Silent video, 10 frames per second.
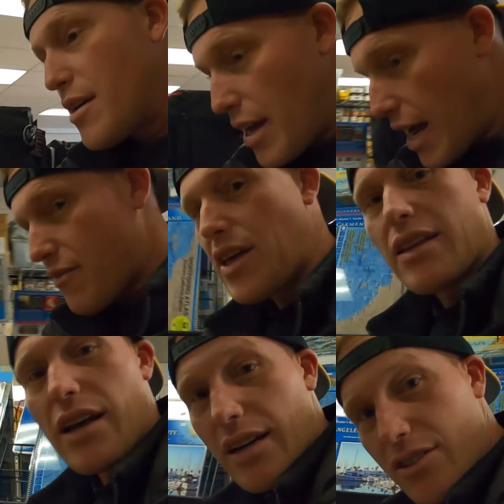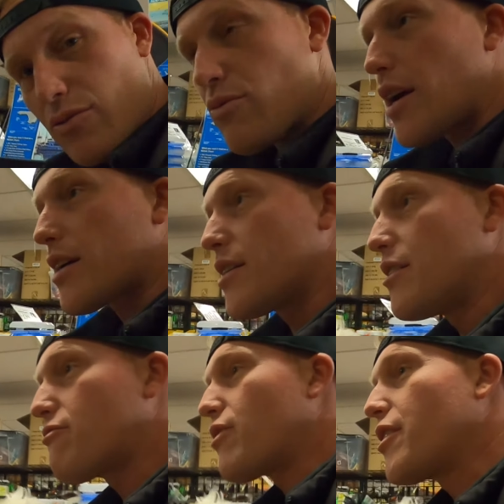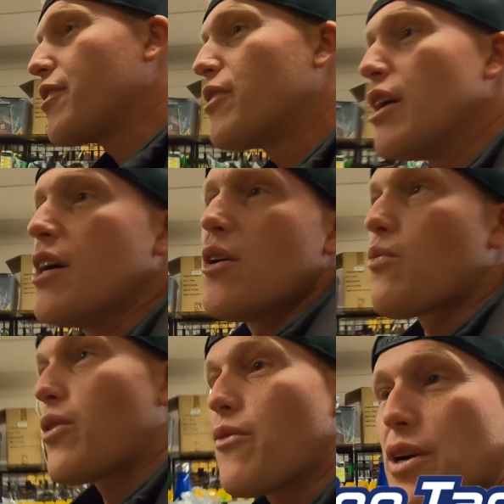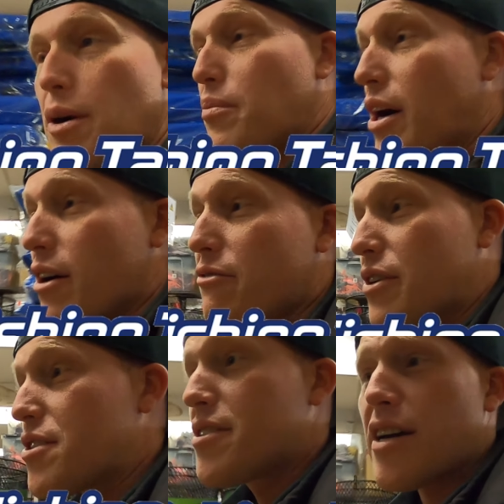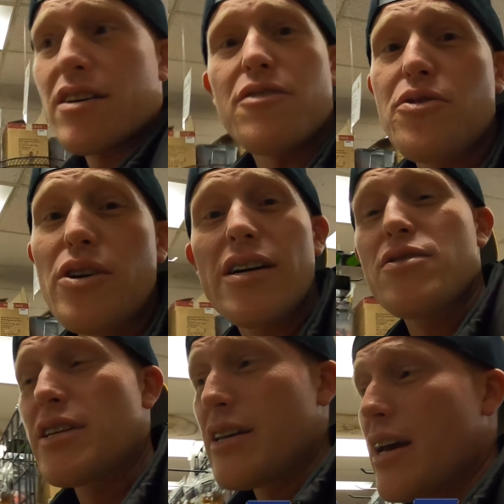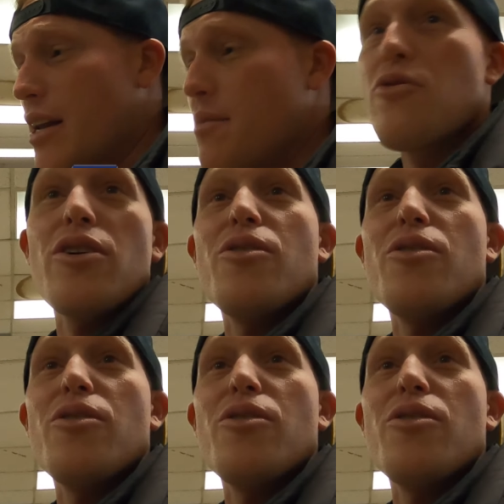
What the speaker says: Have that line directly in front of you. We're over here at Baja Fishing Tackle. If you guys need any more